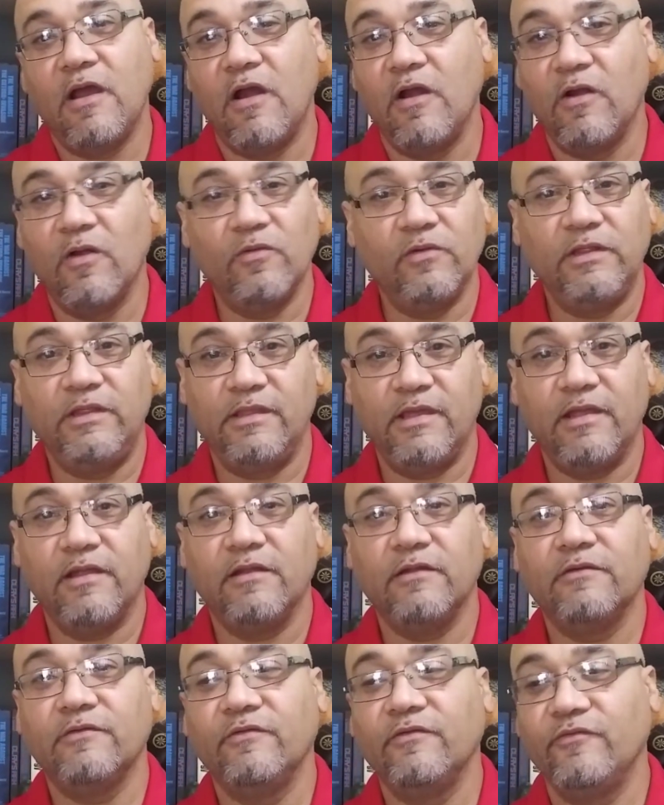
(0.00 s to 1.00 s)
are only
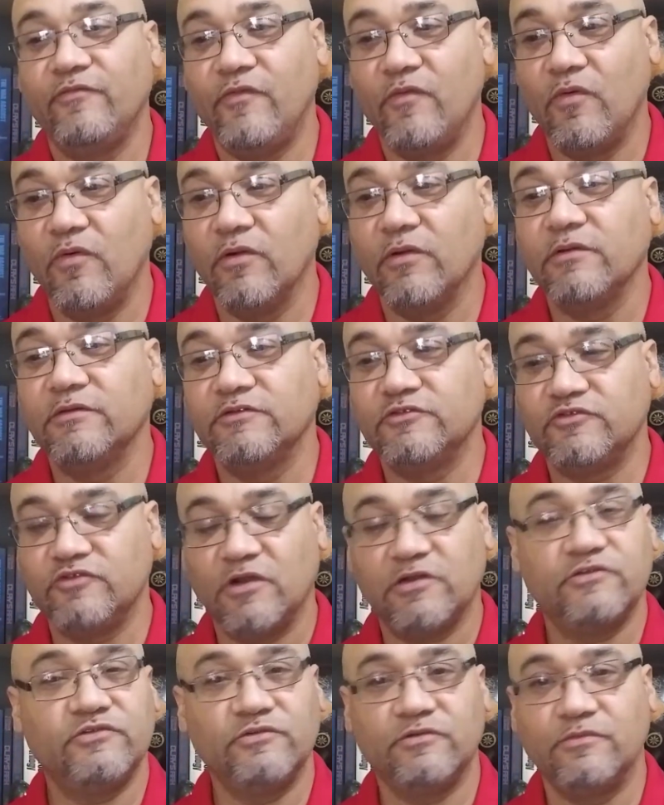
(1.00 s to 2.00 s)
there for
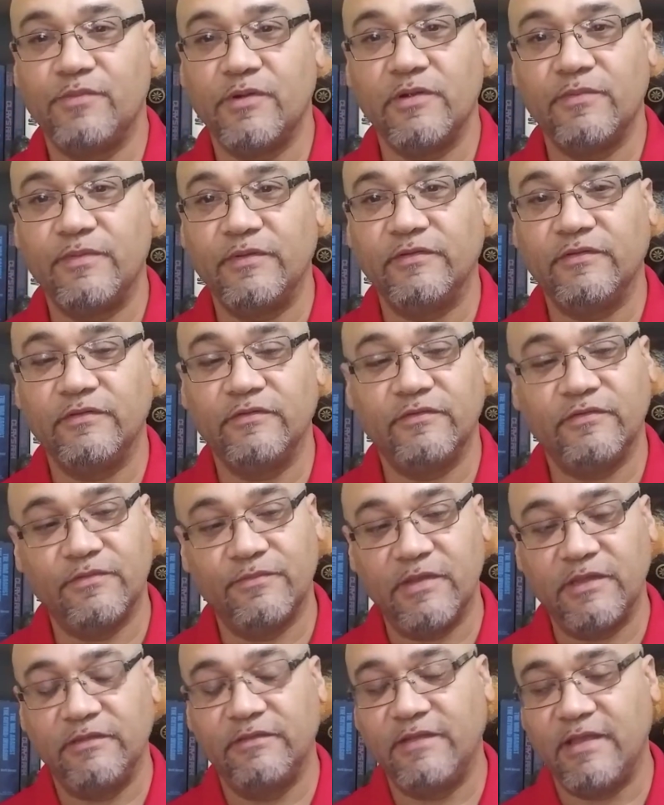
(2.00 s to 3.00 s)
structural purposes to
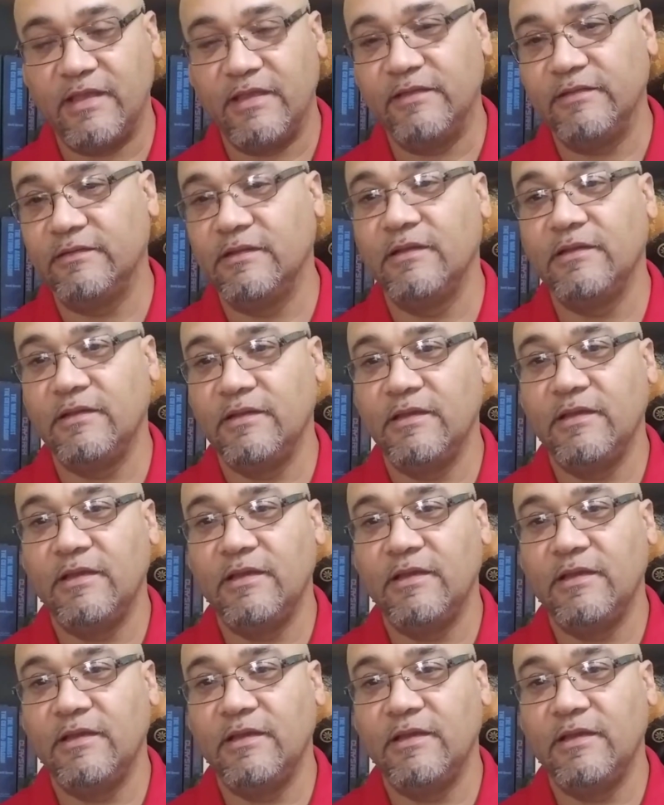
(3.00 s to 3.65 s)
maintain